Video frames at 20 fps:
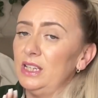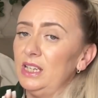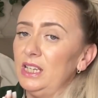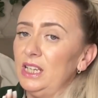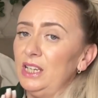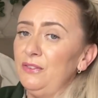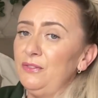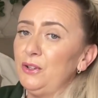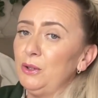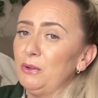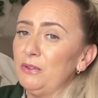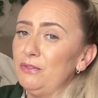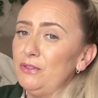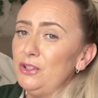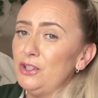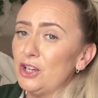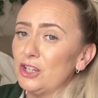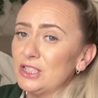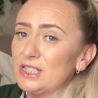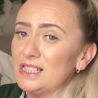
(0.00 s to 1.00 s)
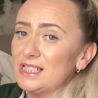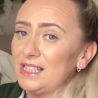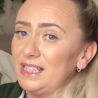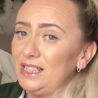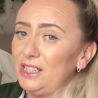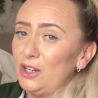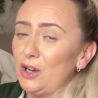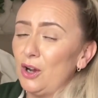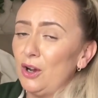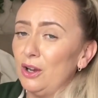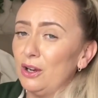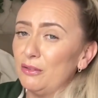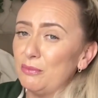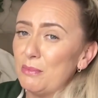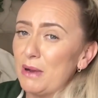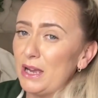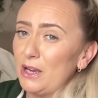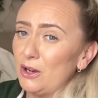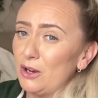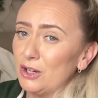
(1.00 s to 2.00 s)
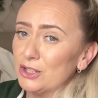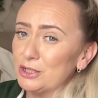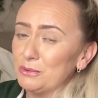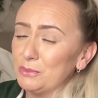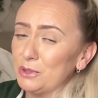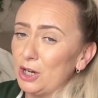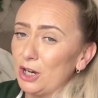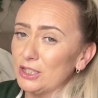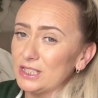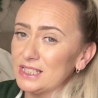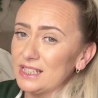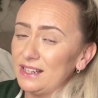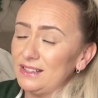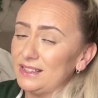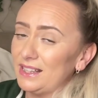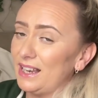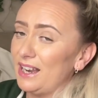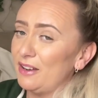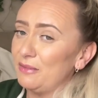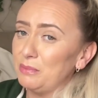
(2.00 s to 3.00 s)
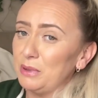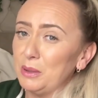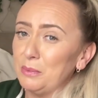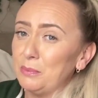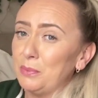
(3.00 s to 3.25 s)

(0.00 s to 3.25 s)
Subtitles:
If you have not seen all of my autumn content that I've been